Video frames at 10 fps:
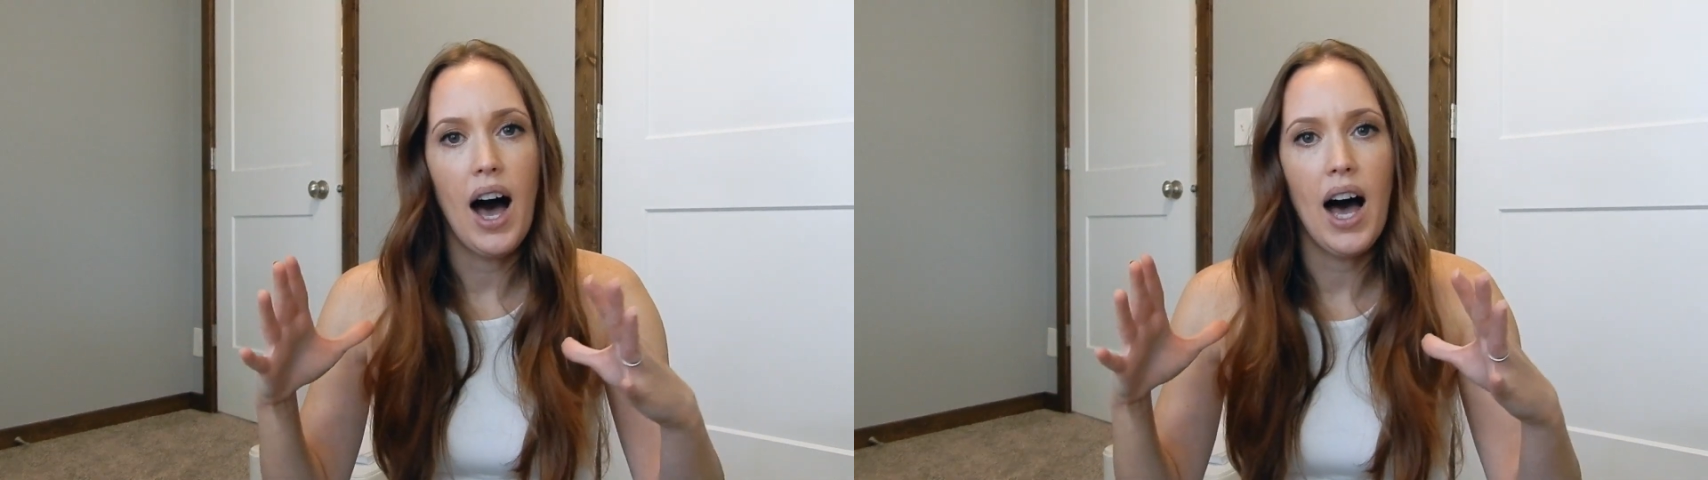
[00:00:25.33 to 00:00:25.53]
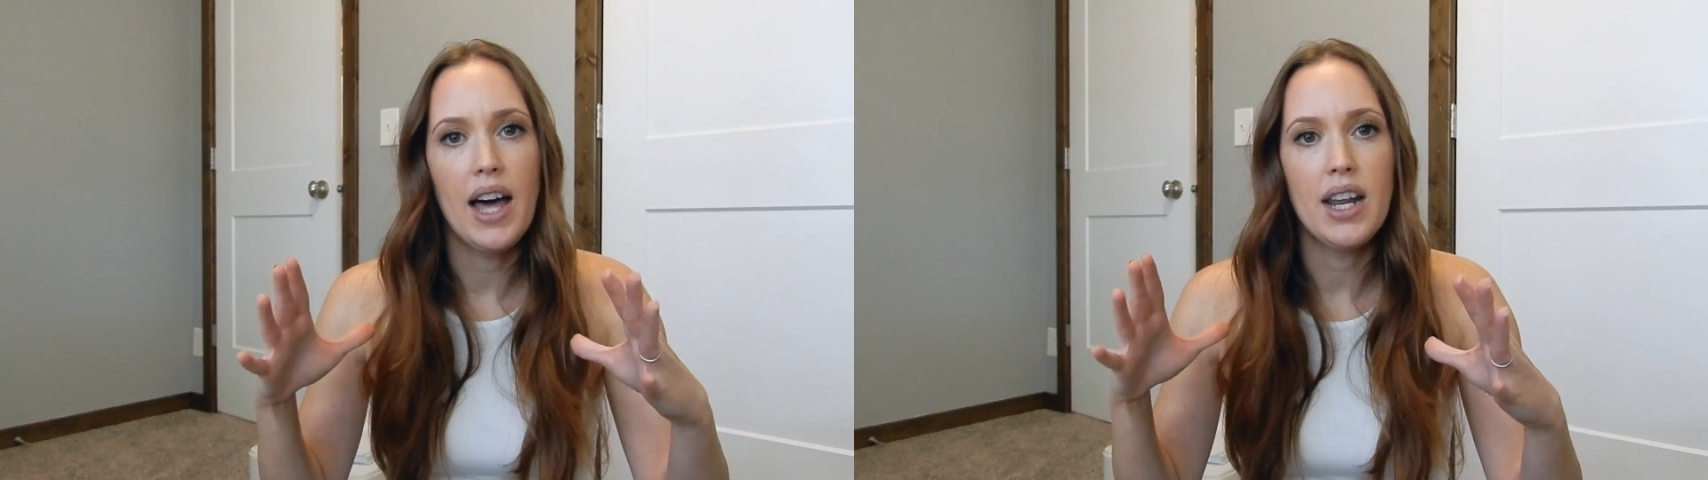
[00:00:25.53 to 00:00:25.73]

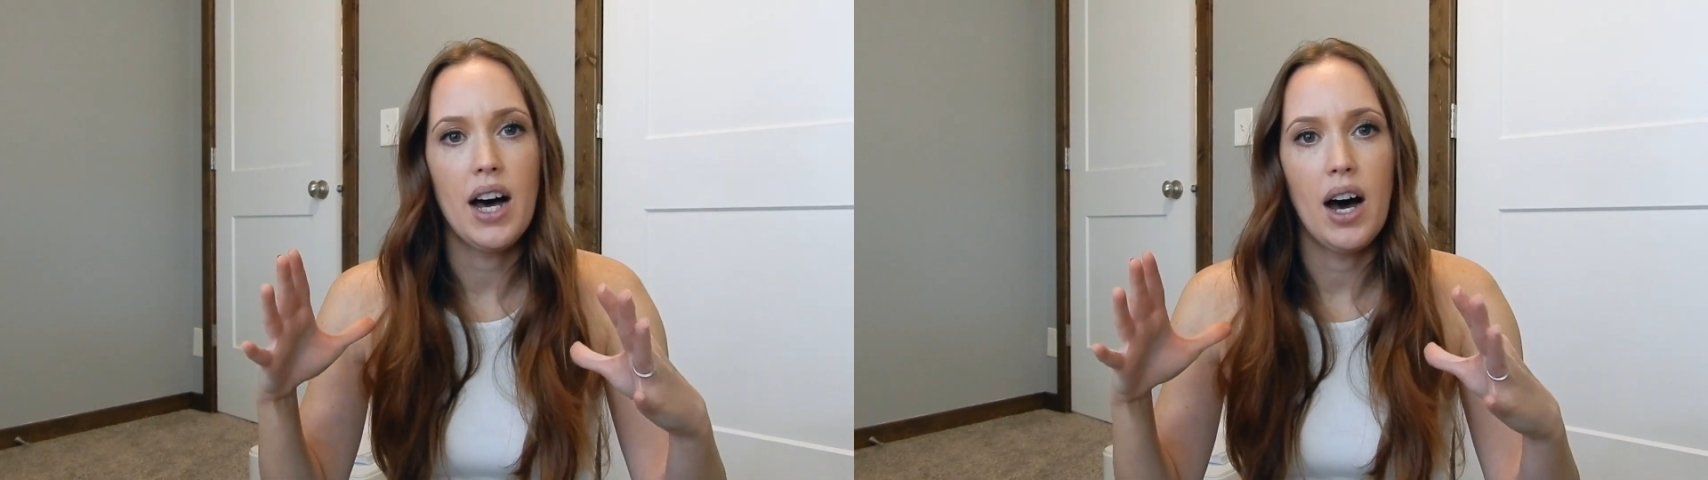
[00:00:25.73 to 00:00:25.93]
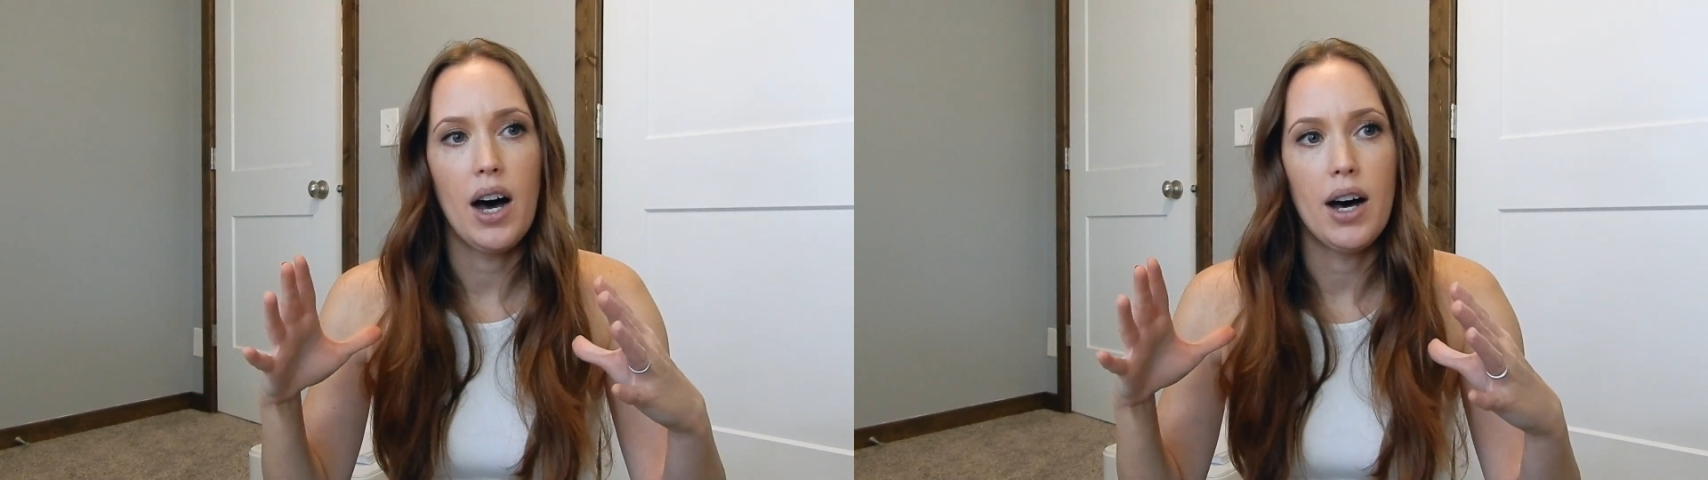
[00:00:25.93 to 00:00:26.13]

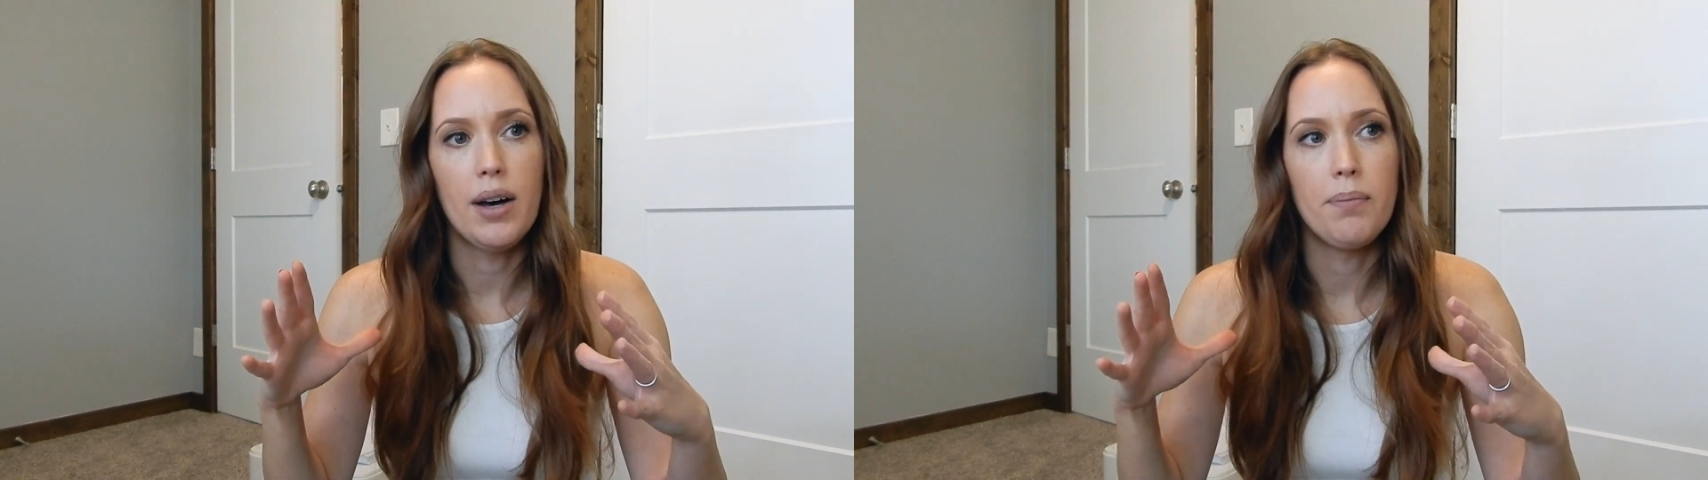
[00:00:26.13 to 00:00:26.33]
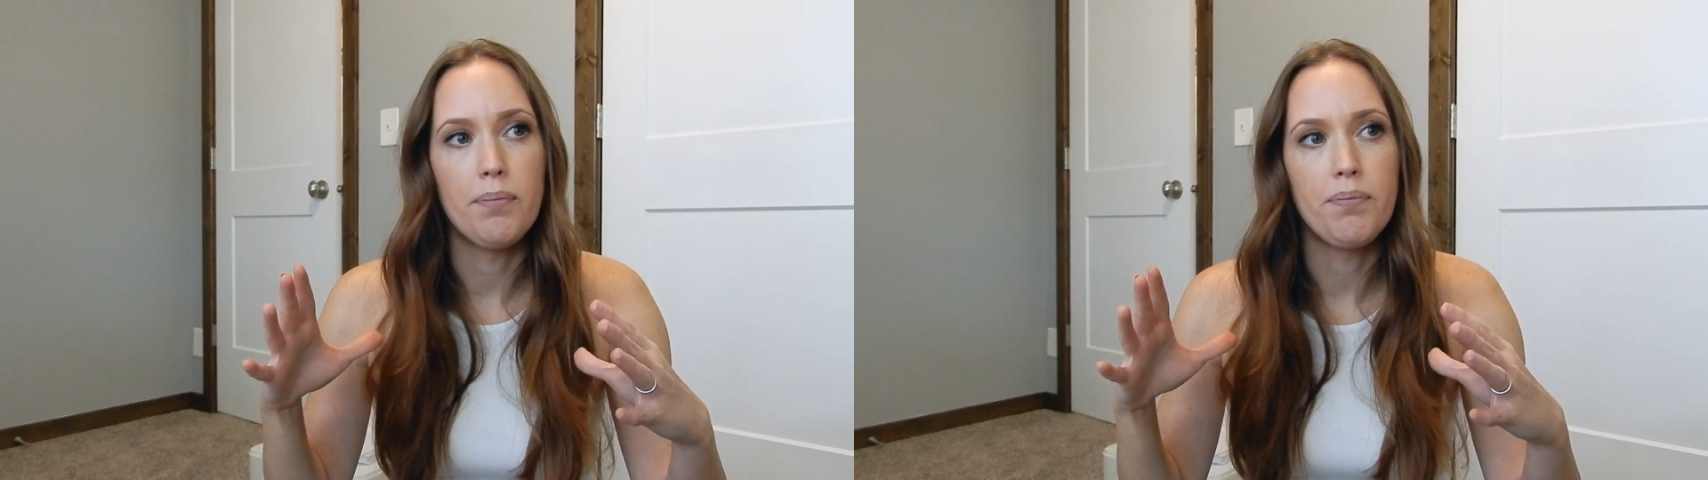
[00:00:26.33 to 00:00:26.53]
on
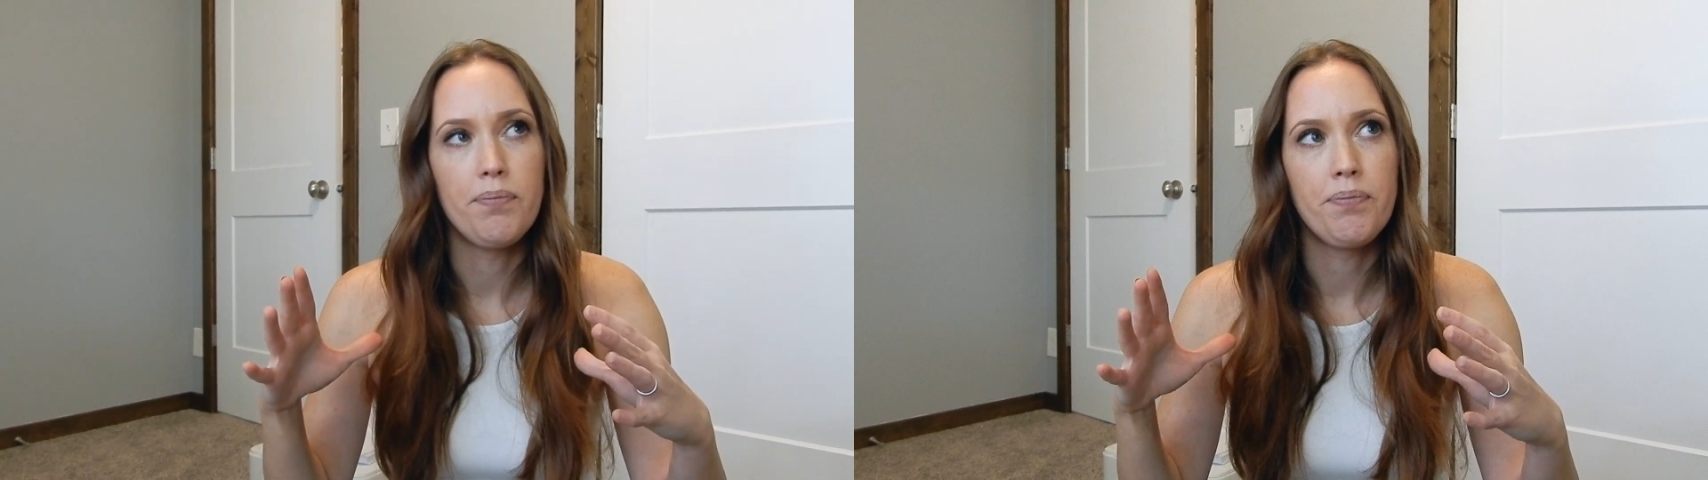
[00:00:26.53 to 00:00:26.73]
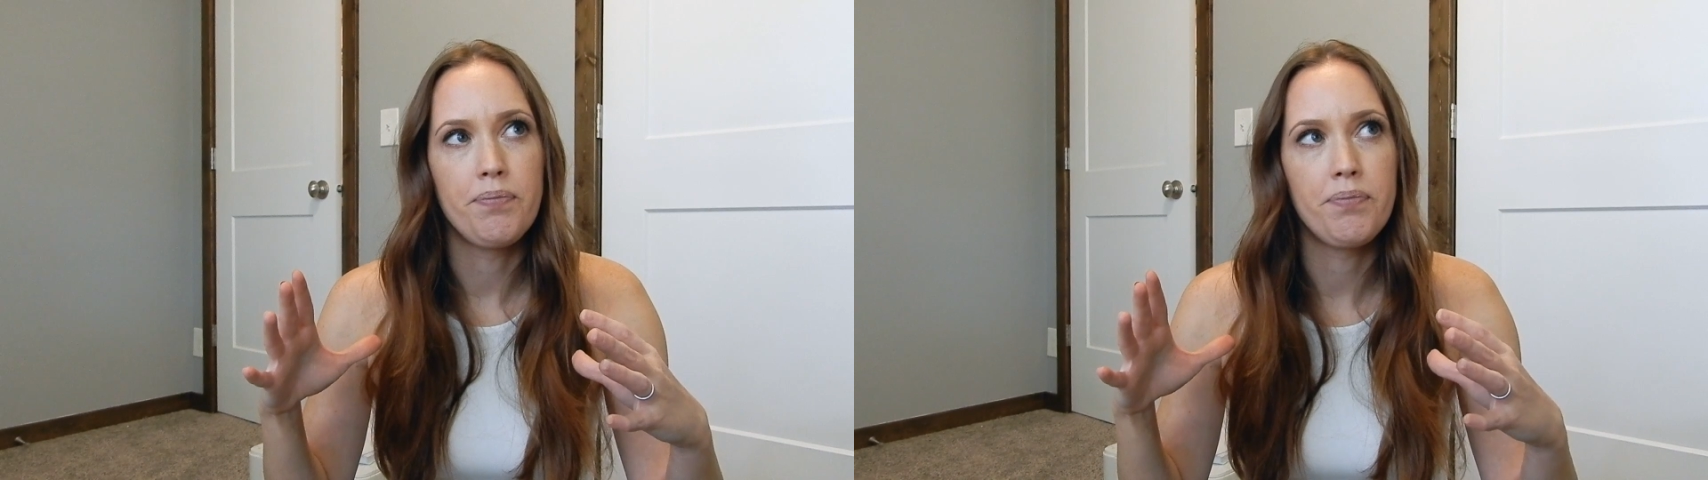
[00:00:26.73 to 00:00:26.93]
um,